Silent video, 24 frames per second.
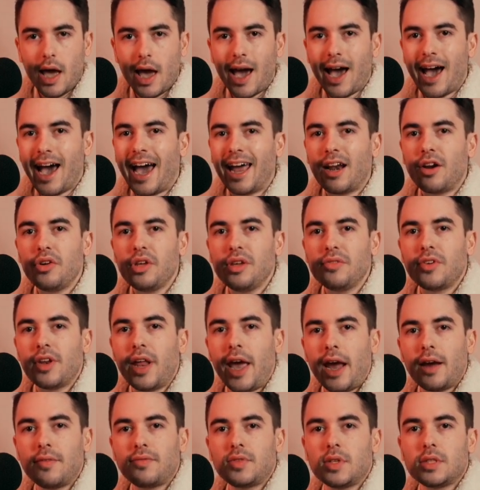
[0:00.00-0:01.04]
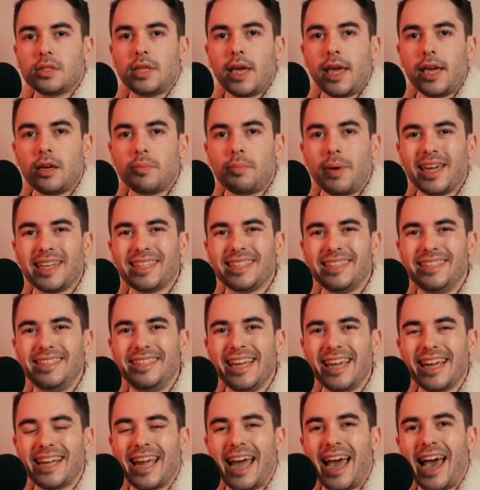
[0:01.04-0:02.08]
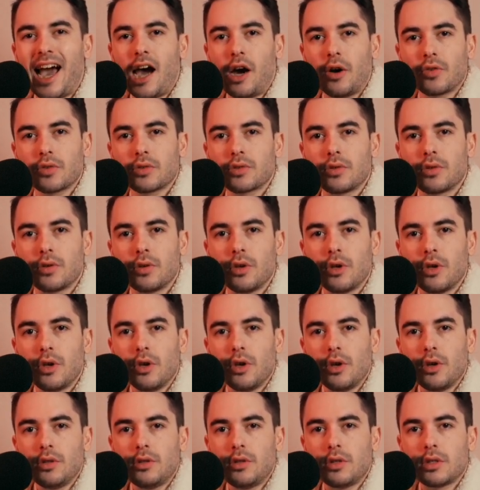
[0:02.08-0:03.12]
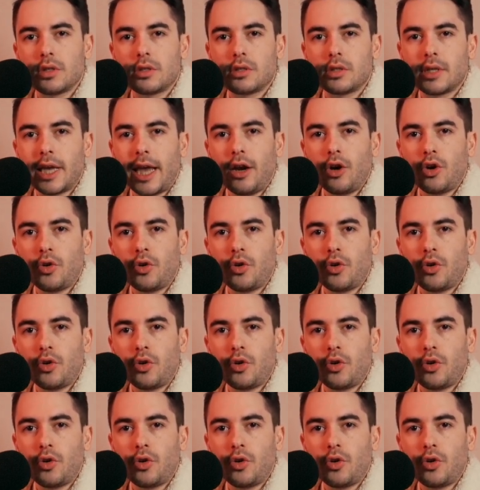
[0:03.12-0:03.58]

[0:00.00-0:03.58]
I don't even have to take my dick out to scare